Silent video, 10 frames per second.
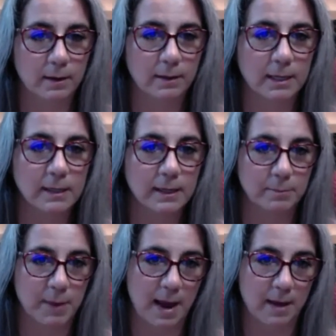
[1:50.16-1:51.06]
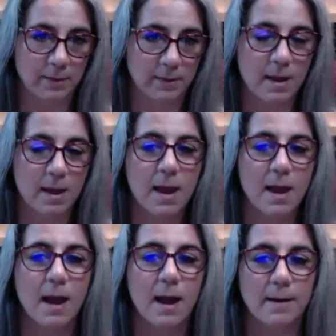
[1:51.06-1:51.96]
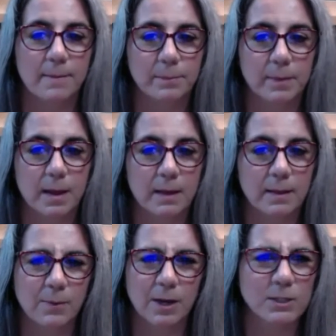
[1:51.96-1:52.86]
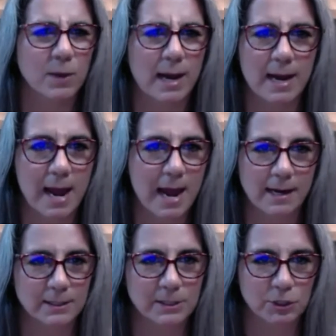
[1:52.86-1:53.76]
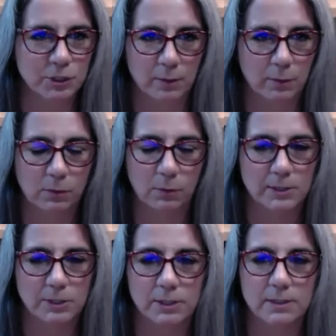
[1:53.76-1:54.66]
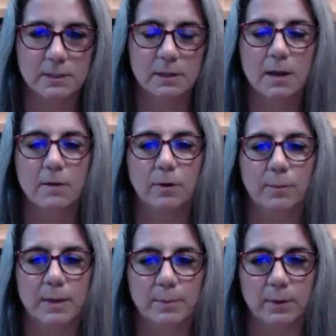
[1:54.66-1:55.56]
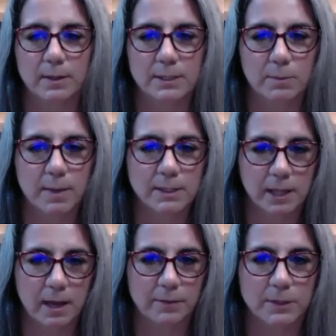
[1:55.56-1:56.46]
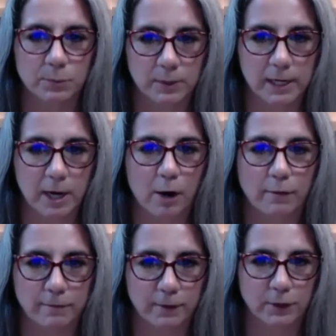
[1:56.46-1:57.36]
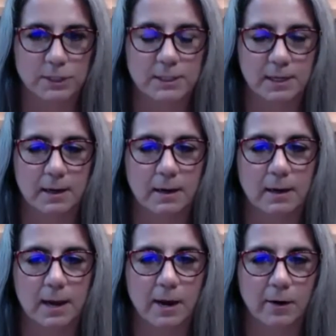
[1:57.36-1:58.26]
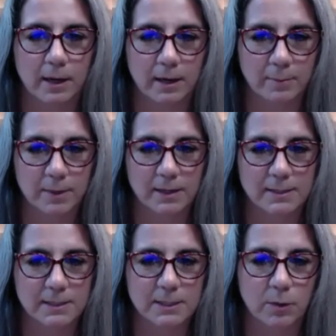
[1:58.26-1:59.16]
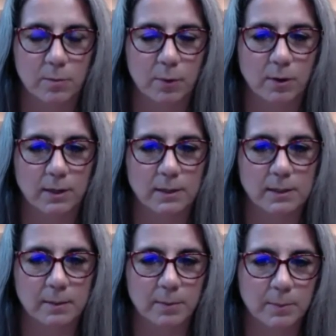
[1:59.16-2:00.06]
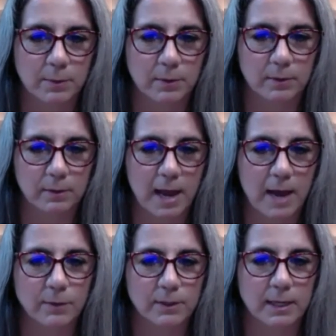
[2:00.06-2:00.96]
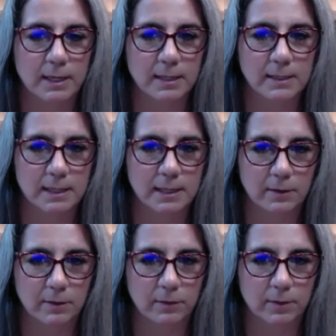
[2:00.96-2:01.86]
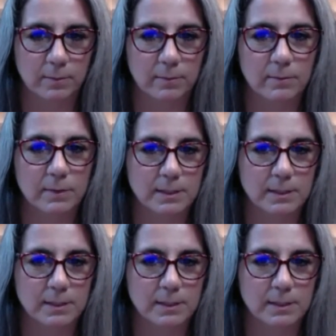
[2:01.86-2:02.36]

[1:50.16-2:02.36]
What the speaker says: healing path. And then we also answer general questions for people. And so mental health is really our first area because it's so important that people have what they need to heal from this